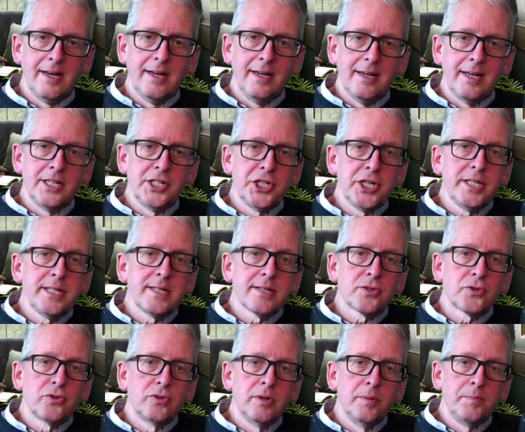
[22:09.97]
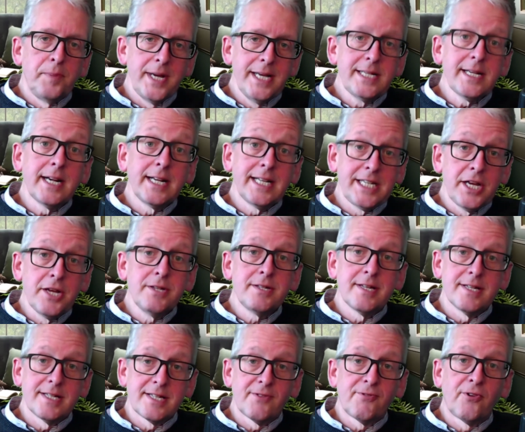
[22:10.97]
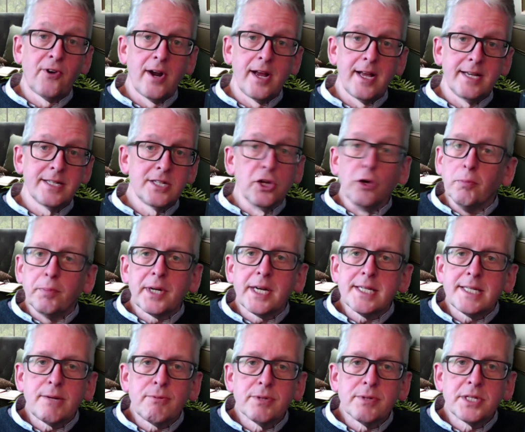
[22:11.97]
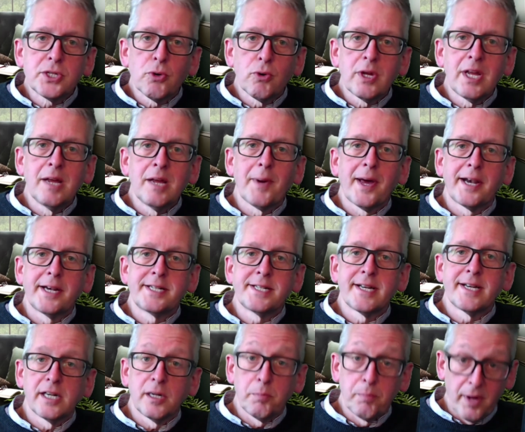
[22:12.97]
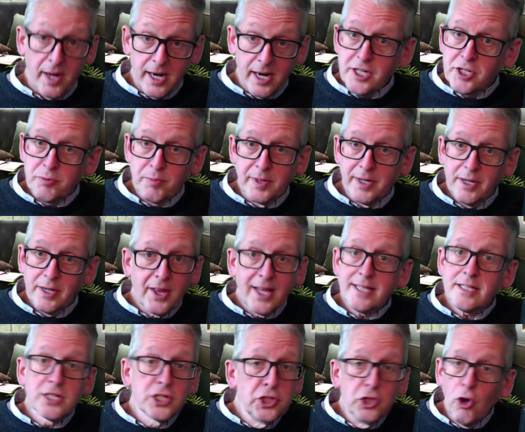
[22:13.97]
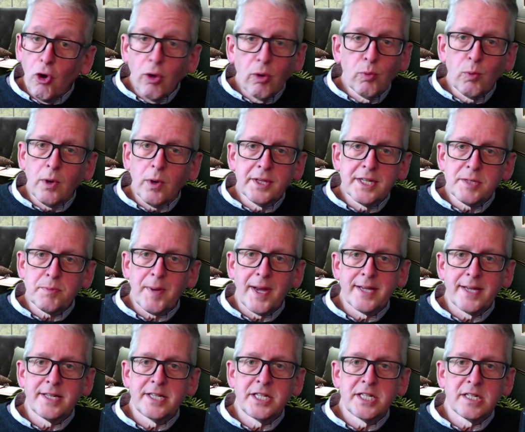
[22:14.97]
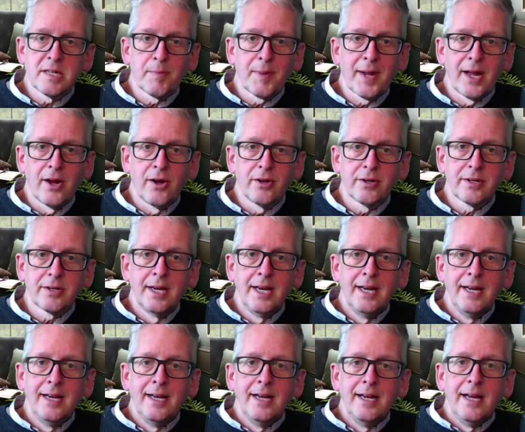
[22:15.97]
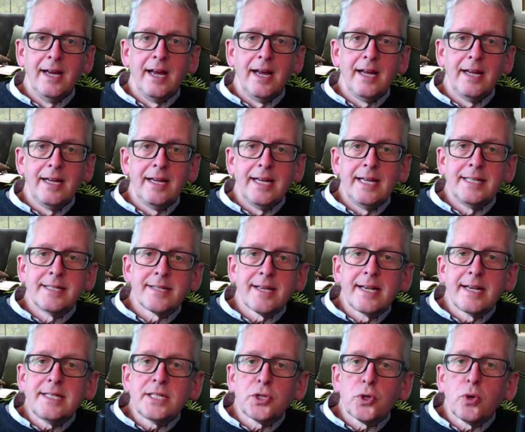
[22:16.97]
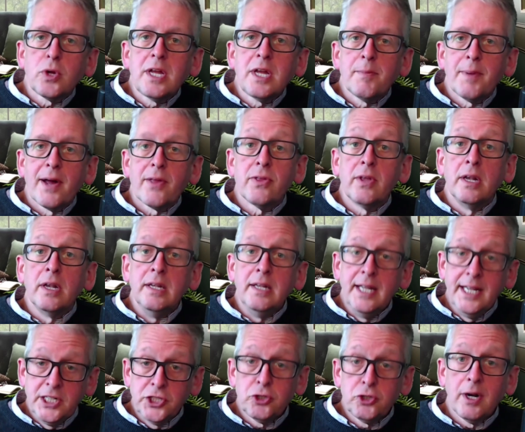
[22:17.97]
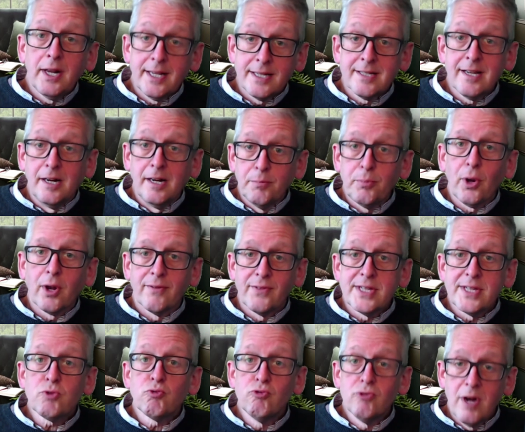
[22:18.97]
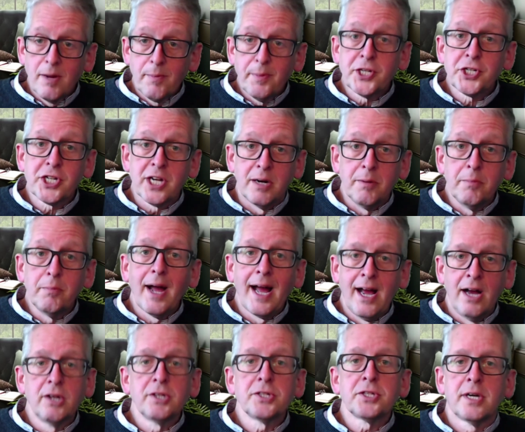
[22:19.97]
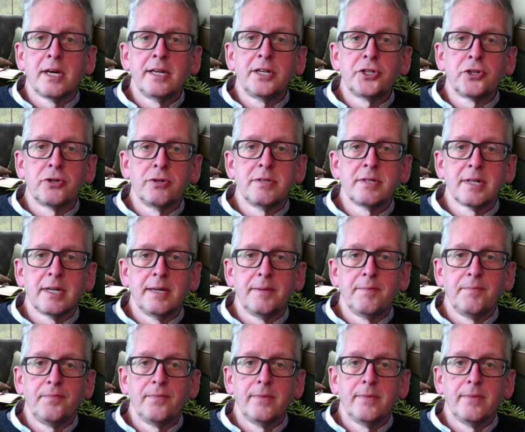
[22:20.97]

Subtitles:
And Jesus repeatedly uses the phrase, not because he was talking about eternal punishment. That's not what this passage is about. Instead, he's talking about the literal example of this rubbish dump outside Jerusalem.